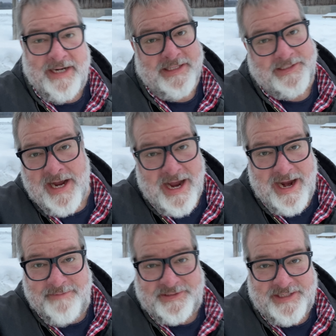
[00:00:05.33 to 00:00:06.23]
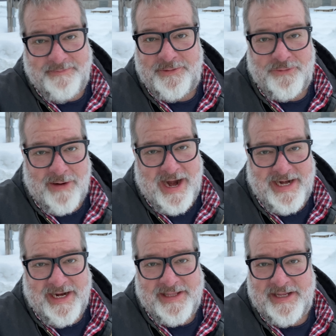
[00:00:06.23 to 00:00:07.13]
at the time seemed
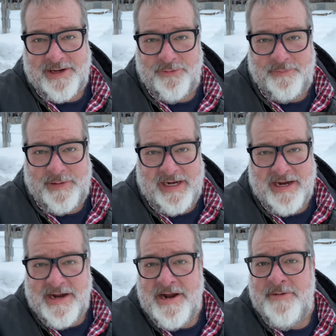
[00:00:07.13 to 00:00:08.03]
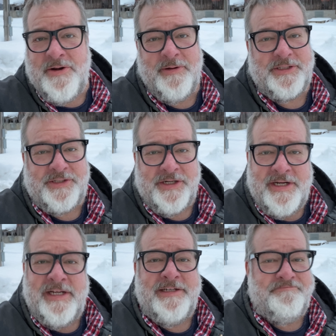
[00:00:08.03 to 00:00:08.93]
great and that there would be pretty much,
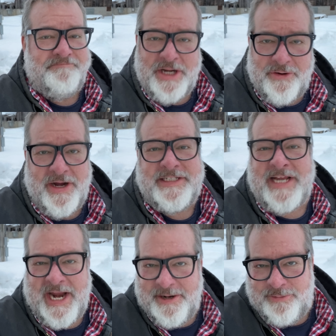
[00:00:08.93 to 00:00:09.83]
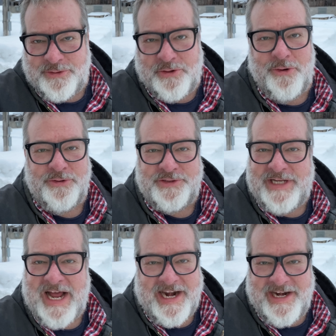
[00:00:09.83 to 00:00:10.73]
you know, attainable goals,
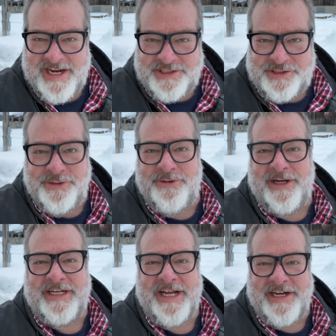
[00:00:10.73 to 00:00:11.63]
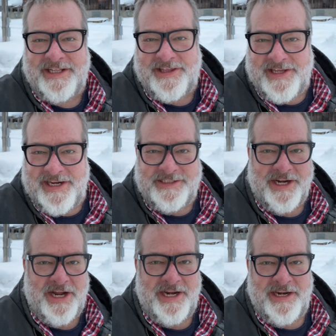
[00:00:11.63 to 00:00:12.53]
not an issue on getting the thing
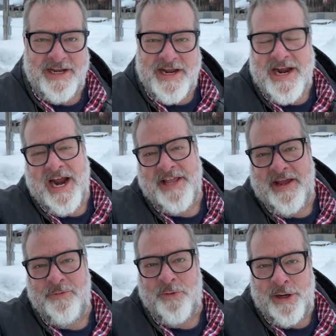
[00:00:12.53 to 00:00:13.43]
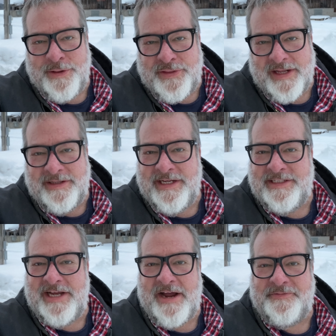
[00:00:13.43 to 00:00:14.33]
done? And then one thing
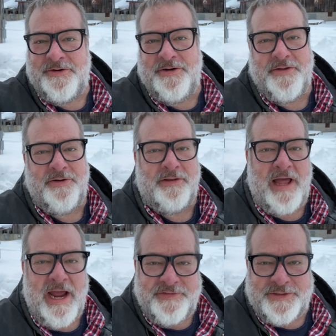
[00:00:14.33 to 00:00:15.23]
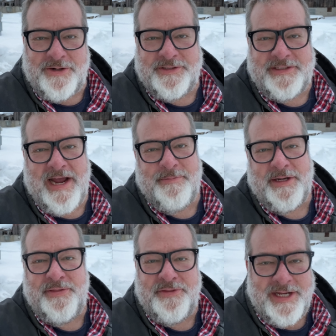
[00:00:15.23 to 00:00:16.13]
leads after another. Life starts
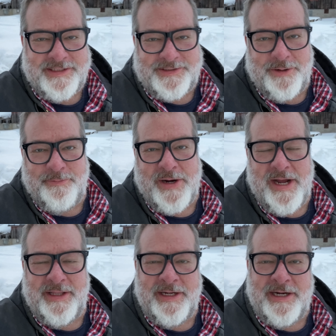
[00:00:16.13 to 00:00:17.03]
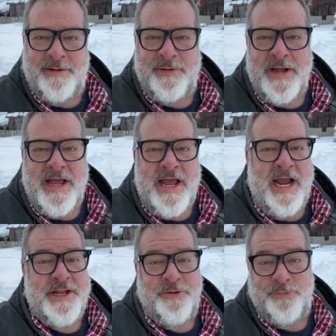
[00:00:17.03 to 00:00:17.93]
happening. Things start piling up
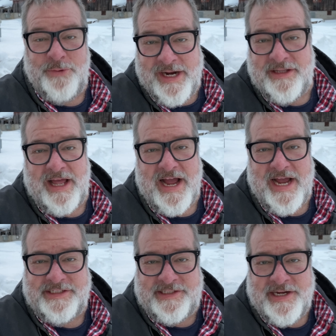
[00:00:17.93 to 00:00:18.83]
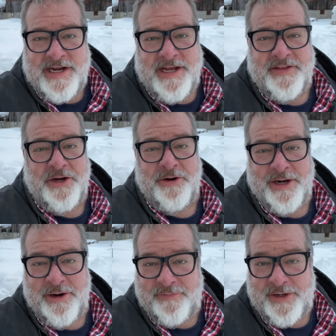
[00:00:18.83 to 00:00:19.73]
and you realize that you're
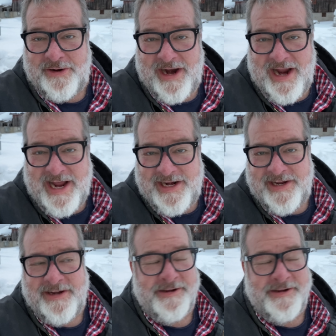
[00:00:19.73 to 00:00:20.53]
in over your head.